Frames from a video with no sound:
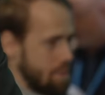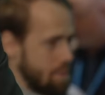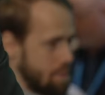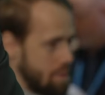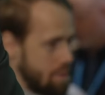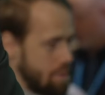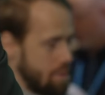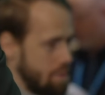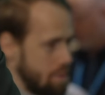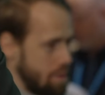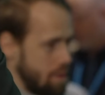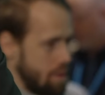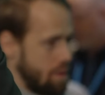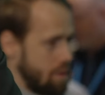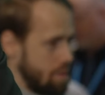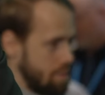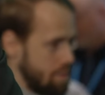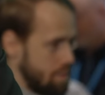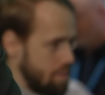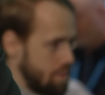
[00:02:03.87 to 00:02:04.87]

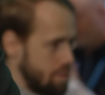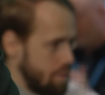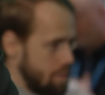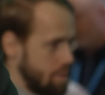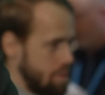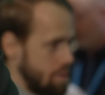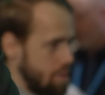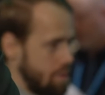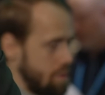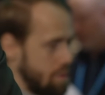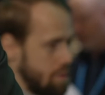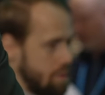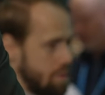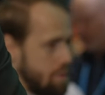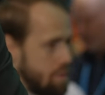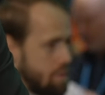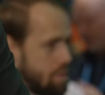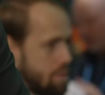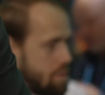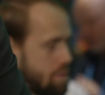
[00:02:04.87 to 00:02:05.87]

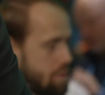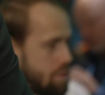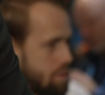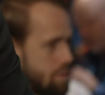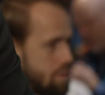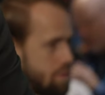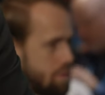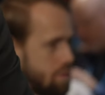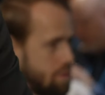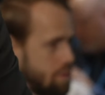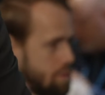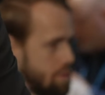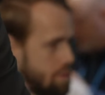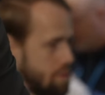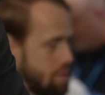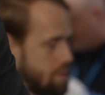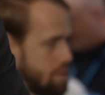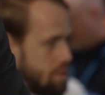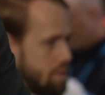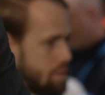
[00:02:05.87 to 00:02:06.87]

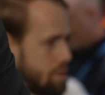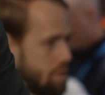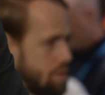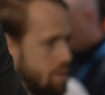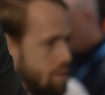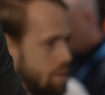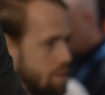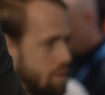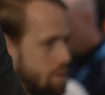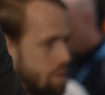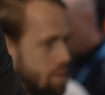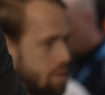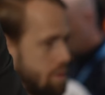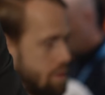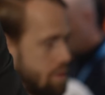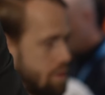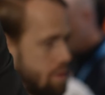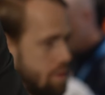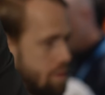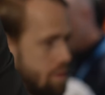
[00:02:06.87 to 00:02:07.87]

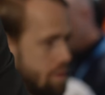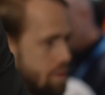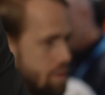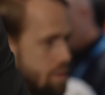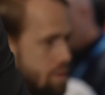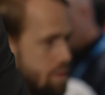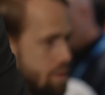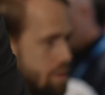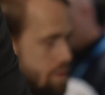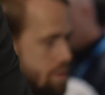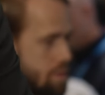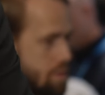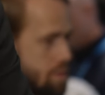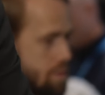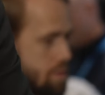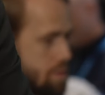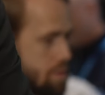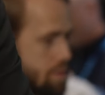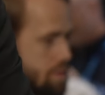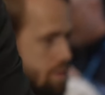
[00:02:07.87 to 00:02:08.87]

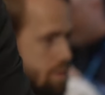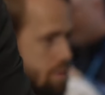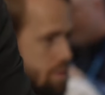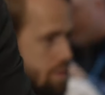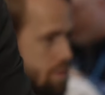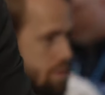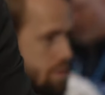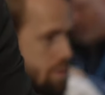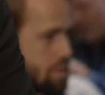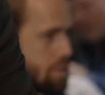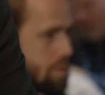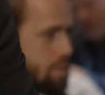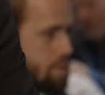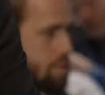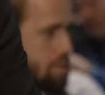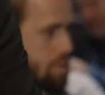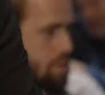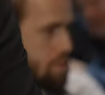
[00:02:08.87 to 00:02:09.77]
(not speaking)